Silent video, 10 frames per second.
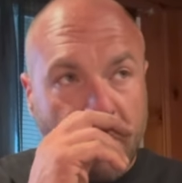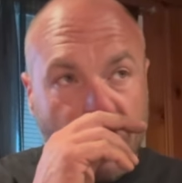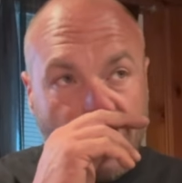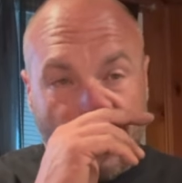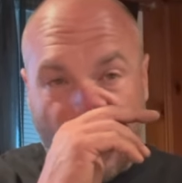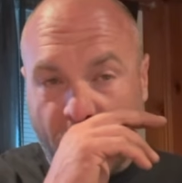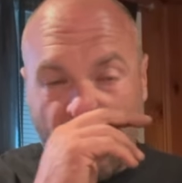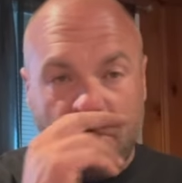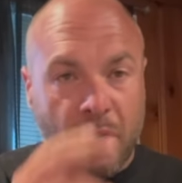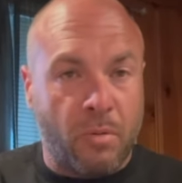So that's
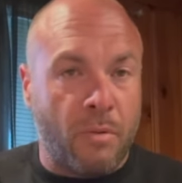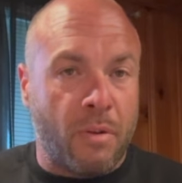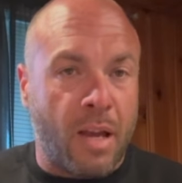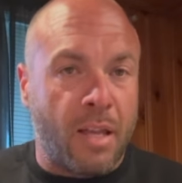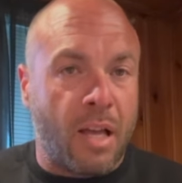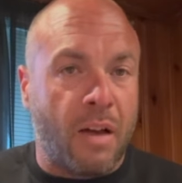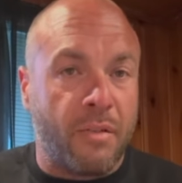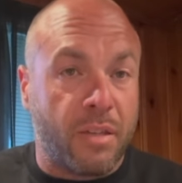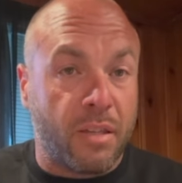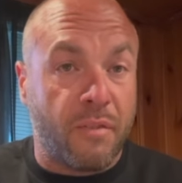pretty much where we're at.
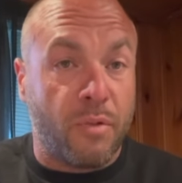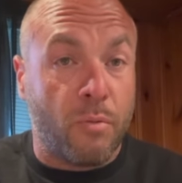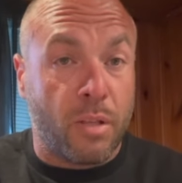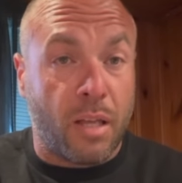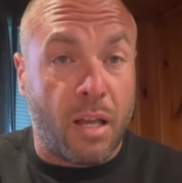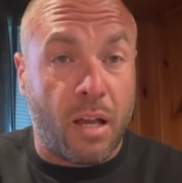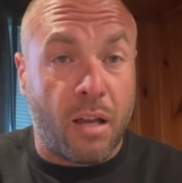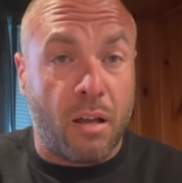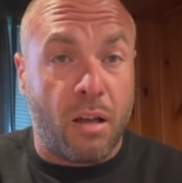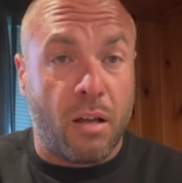Obviously, if you want
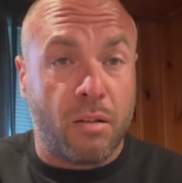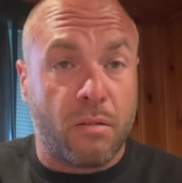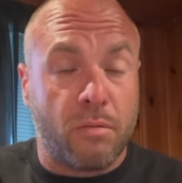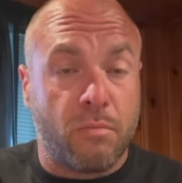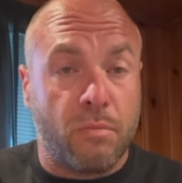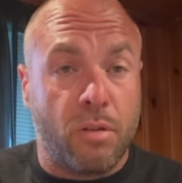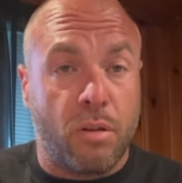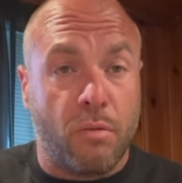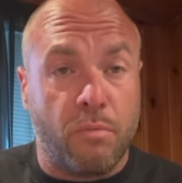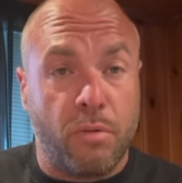to, you
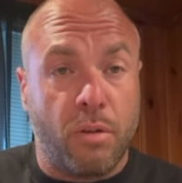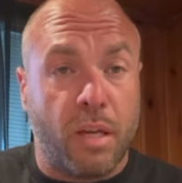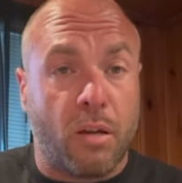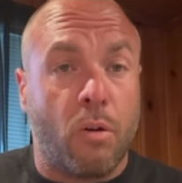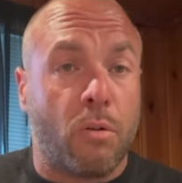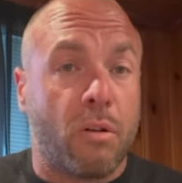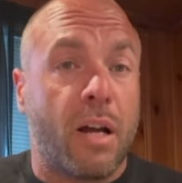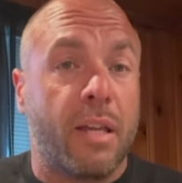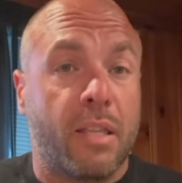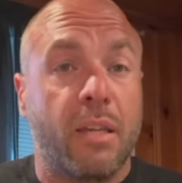know, you get colder
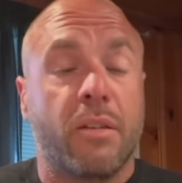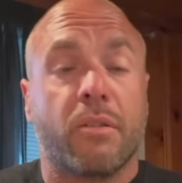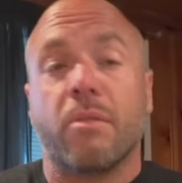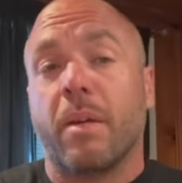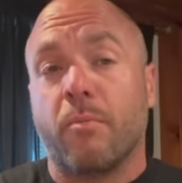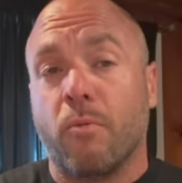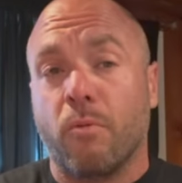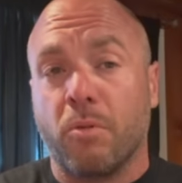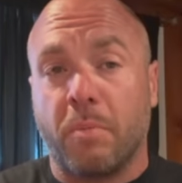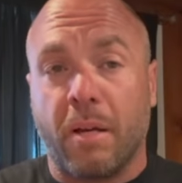IETs, you're going to make more
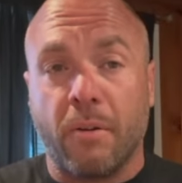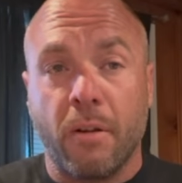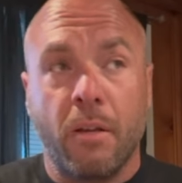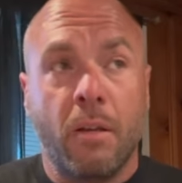horsepower.